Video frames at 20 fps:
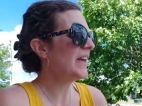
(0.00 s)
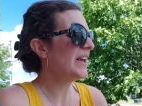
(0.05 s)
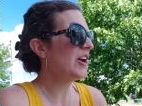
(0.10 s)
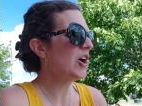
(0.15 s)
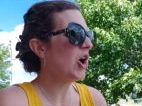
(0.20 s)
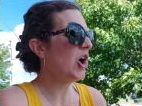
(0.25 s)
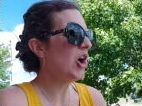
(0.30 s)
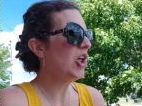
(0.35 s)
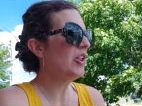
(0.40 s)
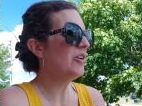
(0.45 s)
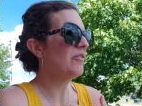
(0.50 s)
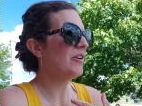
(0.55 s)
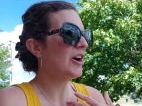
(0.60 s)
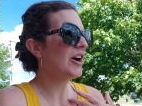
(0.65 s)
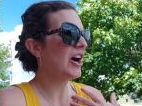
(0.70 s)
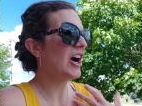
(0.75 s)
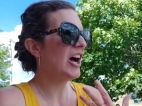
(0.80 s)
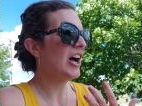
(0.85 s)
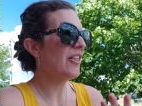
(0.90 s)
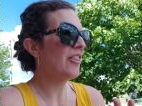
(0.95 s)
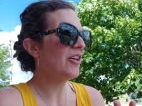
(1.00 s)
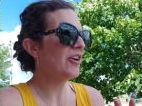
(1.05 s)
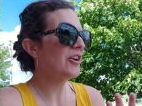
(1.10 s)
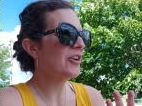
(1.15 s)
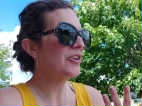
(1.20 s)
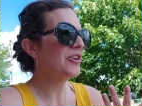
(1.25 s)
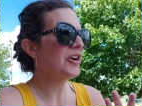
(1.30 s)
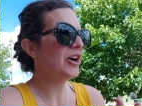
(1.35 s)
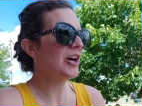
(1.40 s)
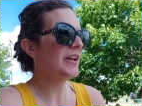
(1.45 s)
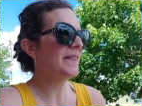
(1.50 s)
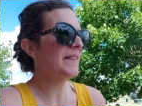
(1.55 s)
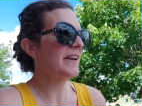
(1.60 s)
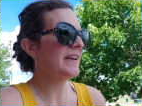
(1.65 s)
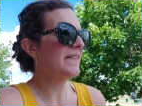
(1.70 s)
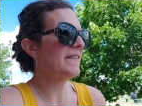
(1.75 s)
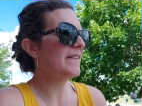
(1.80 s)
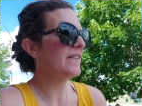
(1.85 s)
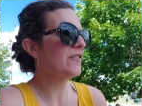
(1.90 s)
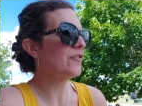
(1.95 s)
like all of our other
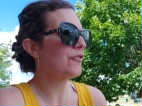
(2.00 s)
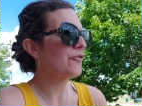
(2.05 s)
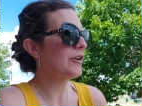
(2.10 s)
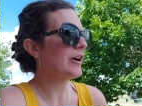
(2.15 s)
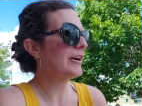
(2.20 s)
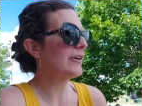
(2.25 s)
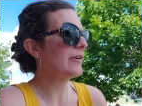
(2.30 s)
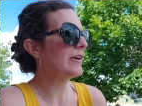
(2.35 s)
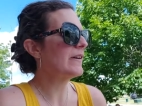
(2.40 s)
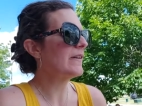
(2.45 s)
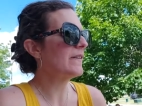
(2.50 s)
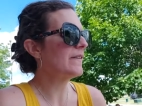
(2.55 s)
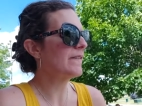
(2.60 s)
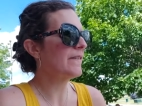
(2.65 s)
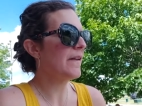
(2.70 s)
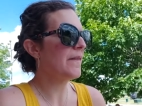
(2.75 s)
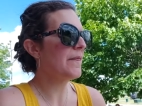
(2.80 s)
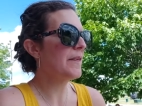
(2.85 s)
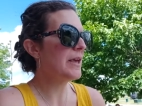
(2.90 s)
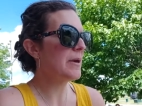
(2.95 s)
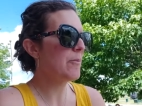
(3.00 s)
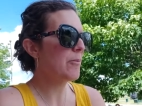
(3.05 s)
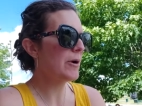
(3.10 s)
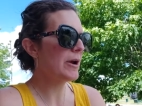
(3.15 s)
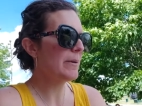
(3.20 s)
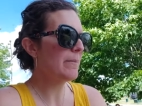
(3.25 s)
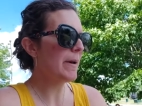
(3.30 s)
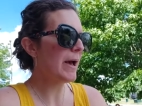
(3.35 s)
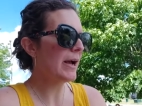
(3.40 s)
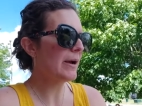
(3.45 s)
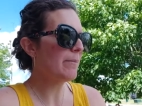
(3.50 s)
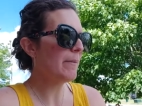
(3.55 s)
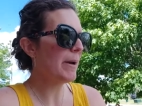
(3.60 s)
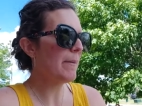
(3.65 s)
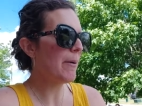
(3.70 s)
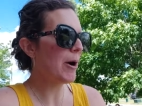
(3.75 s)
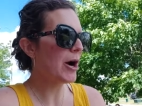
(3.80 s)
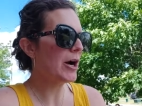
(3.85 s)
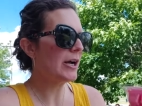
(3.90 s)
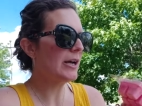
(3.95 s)
non-licensed fragrance, the Bring Back My
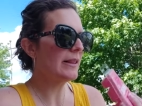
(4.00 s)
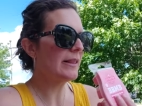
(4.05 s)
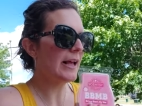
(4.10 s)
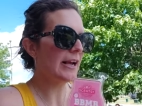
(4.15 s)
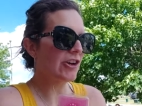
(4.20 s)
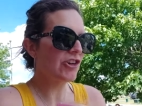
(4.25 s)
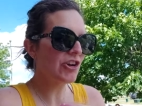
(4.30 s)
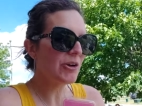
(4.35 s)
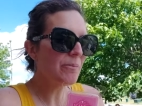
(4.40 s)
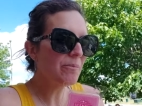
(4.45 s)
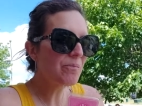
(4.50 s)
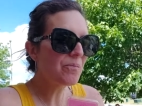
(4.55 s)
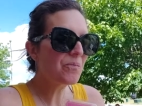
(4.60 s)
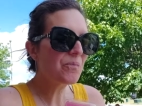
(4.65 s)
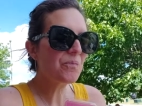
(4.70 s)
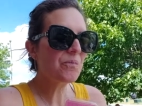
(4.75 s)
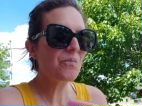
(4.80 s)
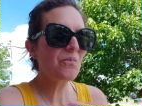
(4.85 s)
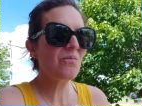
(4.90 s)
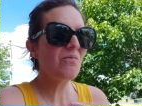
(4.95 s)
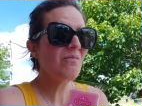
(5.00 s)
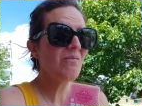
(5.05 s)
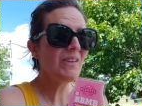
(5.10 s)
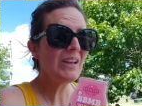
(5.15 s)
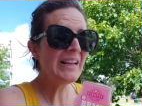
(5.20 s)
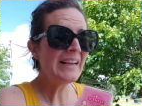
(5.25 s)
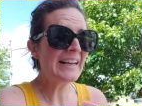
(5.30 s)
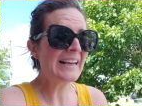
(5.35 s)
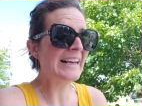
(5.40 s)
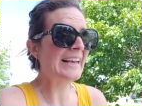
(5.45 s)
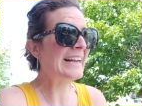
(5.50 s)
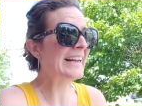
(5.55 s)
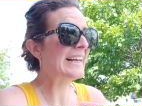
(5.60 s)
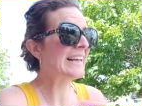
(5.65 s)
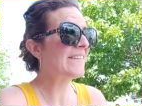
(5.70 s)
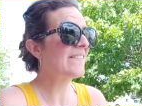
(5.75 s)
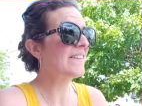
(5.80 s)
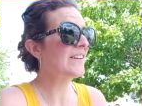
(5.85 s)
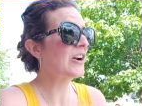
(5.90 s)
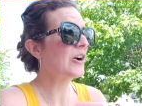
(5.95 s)
Bar collection it
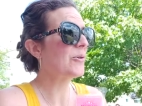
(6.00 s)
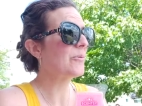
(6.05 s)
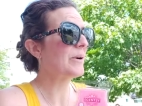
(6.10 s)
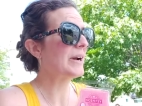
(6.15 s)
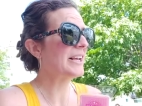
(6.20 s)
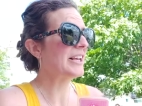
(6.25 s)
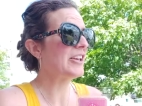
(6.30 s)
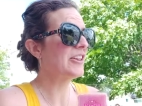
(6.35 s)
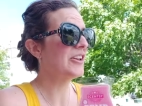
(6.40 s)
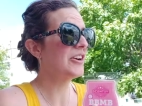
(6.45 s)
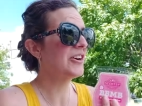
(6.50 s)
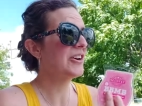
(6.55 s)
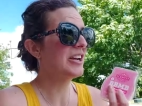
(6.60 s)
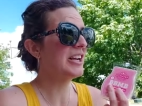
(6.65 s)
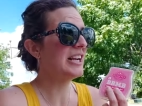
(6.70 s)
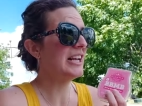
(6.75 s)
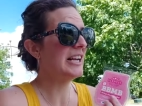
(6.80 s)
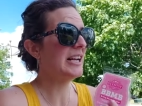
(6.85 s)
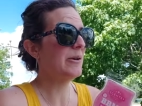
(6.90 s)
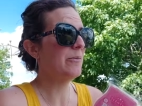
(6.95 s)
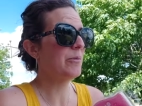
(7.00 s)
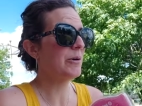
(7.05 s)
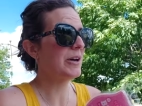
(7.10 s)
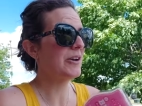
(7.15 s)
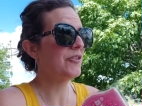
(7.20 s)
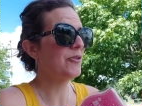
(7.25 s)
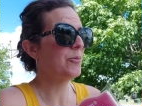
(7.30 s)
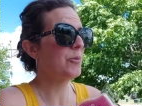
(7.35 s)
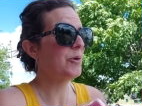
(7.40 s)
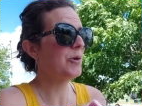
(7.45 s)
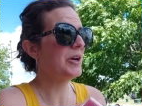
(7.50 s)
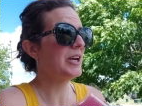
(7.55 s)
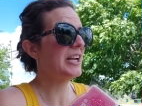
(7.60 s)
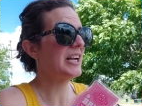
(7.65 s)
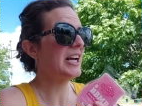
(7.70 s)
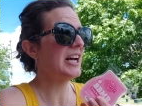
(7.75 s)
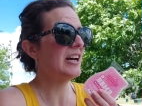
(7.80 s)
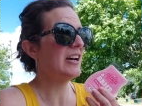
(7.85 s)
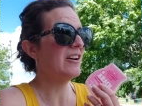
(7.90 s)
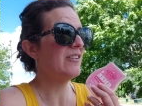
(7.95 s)
is in our regular Canadian price
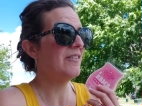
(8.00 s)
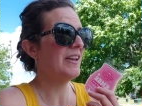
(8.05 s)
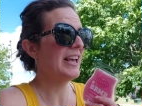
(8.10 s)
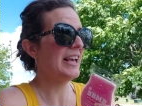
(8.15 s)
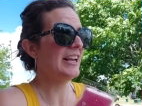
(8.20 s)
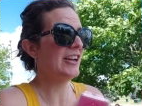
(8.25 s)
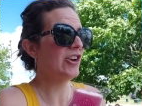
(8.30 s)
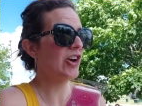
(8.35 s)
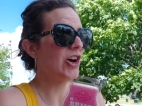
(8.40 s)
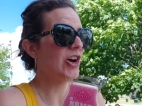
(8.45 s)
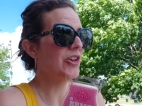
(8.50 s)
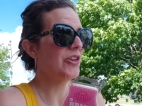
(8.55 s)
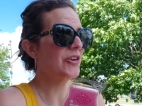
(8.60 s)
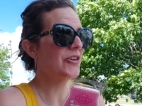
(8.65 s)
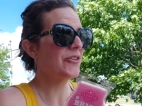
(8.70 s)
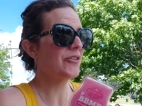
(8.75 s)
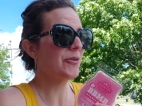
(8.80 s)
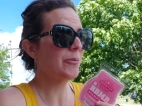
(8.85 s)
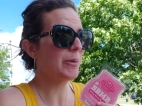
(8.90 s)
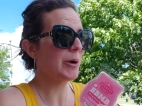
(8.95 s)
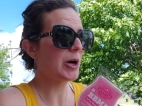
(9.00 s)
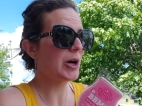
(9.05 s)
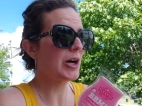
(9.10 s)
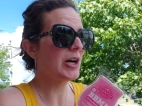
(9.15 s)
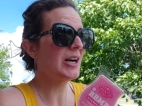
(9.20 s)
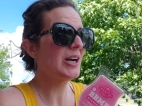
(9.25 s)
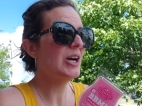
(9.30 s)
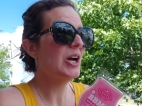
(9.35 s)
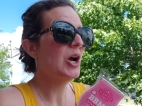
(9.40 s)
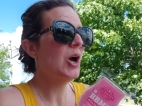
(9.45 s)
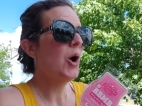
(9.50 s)
point of $8 a bar,